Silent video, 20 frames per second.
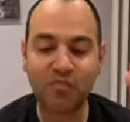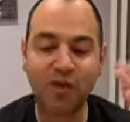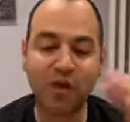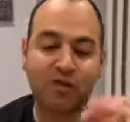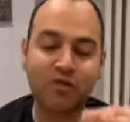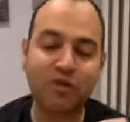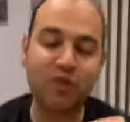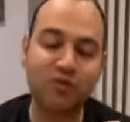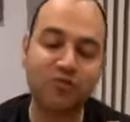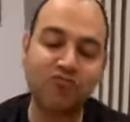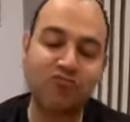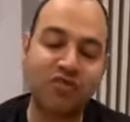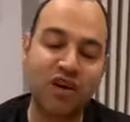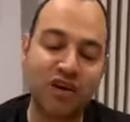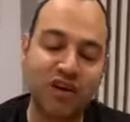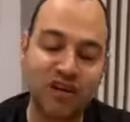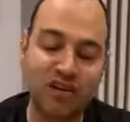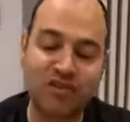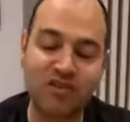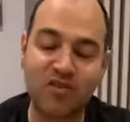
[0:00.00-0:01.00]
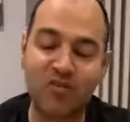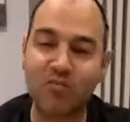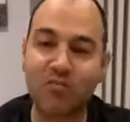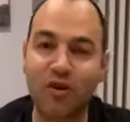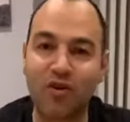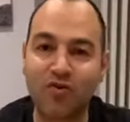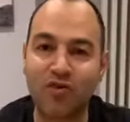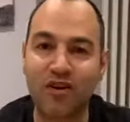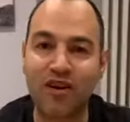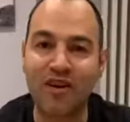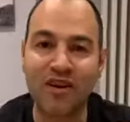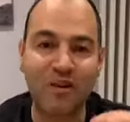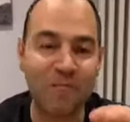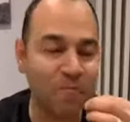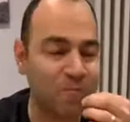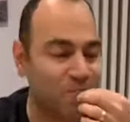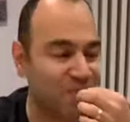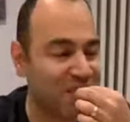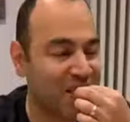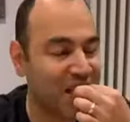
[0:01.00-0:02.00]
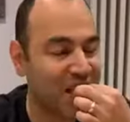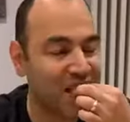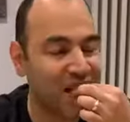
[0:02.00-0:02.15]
Those little nuggets of meringue